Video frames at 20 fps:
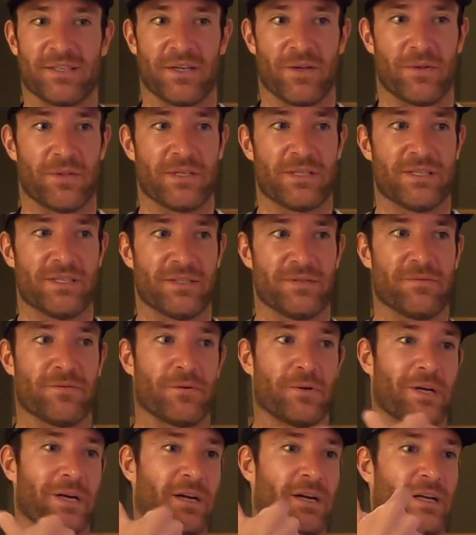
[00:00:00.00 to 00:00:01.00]
You know, this is
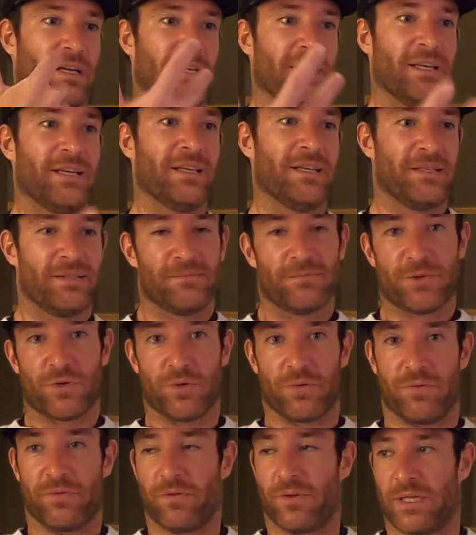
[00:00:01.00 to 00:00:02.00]
for
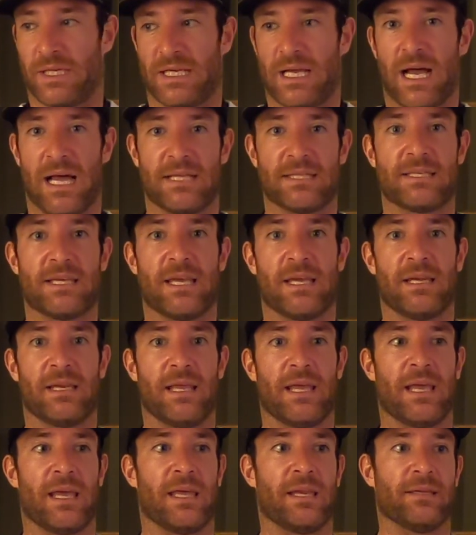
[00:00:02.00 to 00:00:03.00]
truthfully
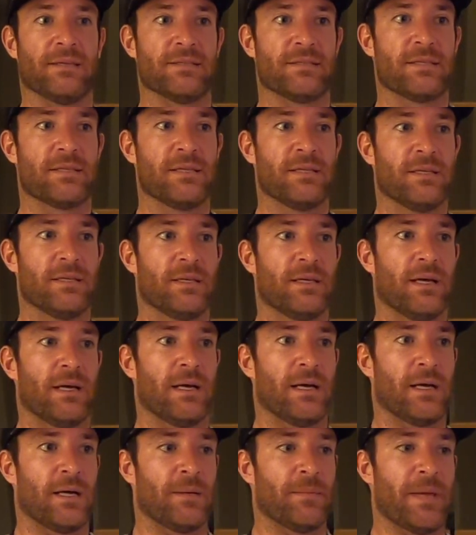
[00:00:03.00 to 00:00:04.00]
content and
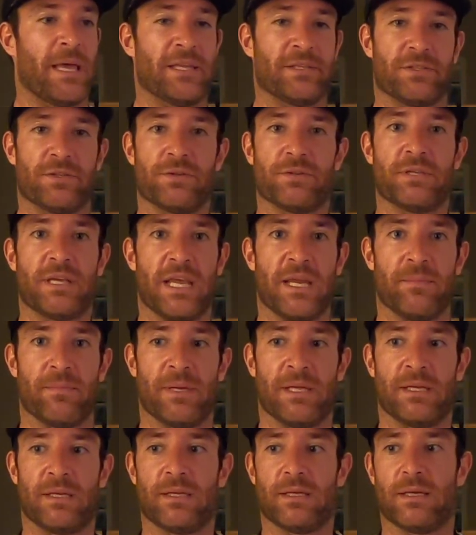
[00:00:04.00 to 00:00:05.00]

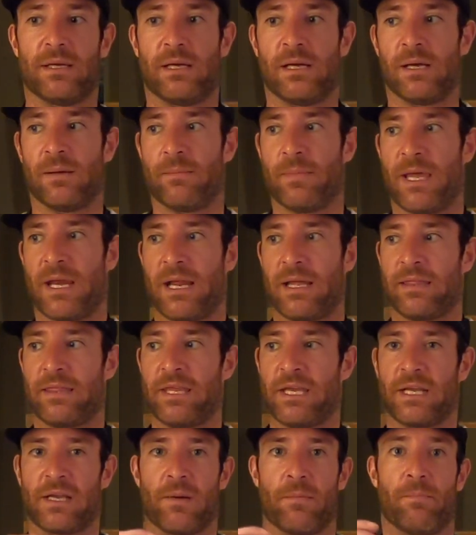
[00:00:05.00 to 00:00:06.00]
entertainment, and I
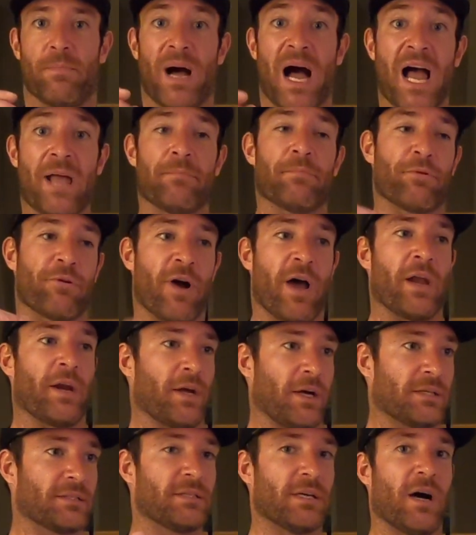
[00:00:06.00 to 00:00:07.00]
think a
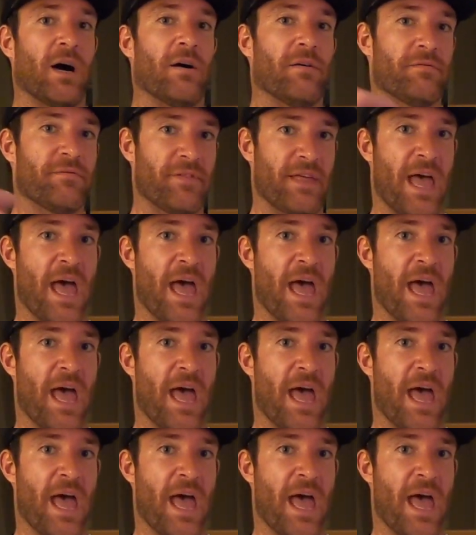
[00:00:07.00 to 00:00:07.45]
byproduct of